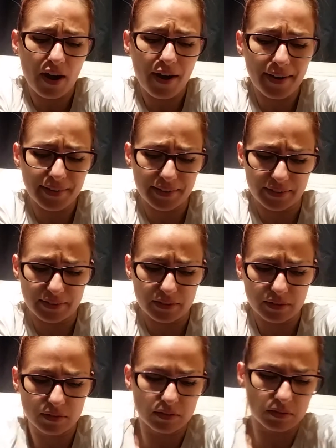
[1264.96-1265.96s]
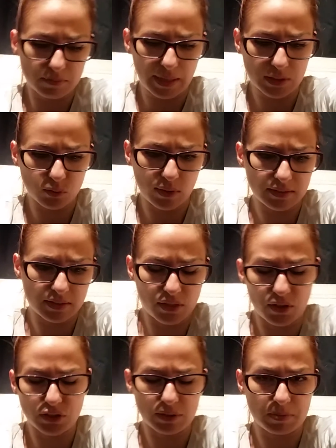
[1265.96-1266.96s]
higher, like
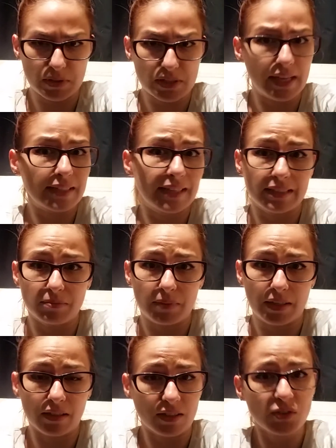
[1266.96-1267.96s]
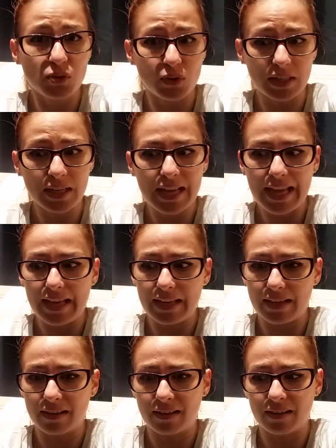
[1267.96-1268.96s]
20-30% than in my country.
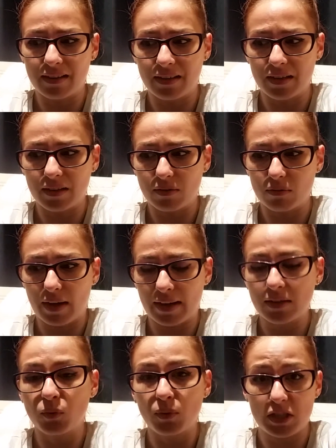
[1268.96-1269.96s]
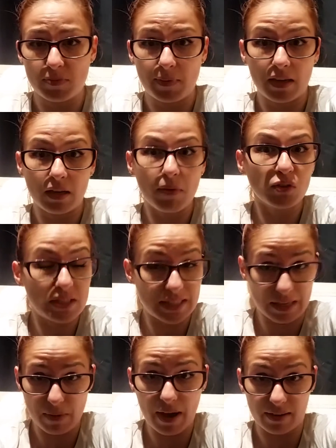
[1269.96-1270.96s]
And we're speaking about the
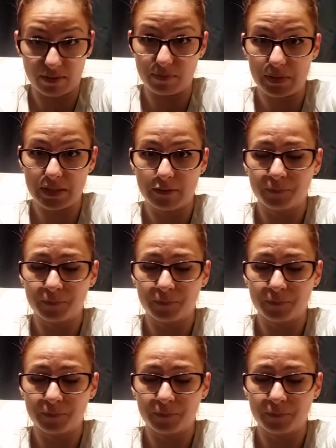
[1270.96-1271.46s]
same items.